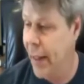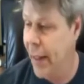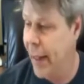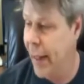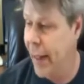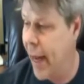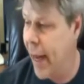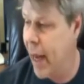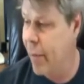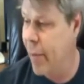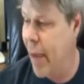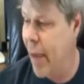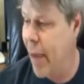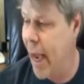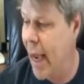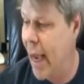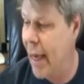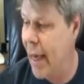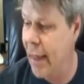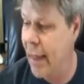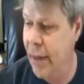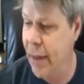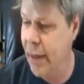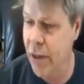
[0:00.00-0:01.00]
And they came
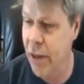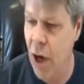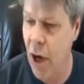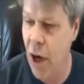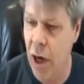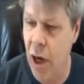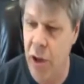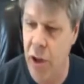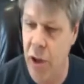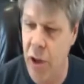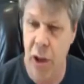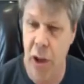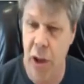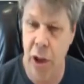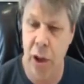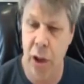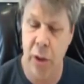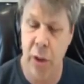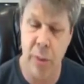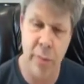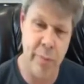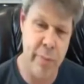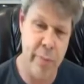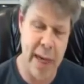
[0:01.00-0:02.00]
back, and the
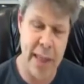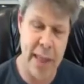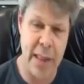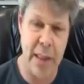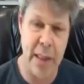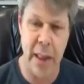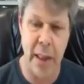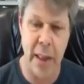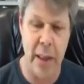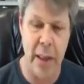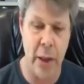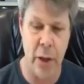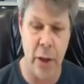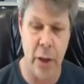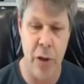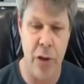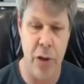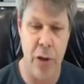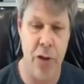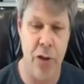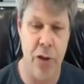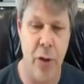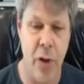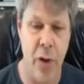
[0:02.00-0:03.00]
doctor basically
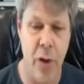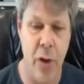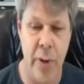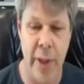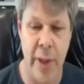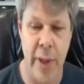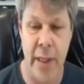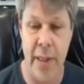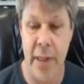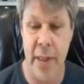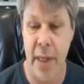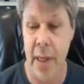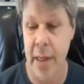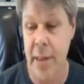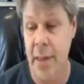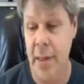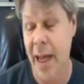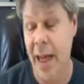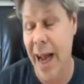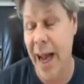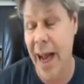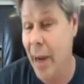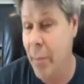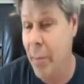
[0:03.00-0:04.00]
cleared his throat and he
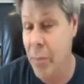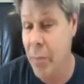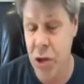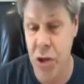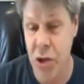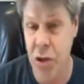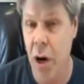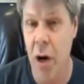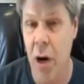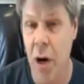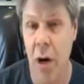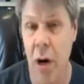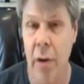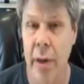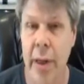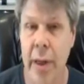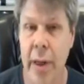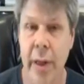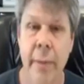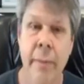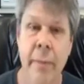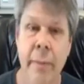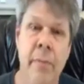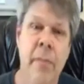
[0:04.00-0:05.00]
says, I'm
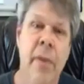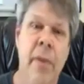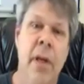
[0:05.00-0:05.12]
sorry,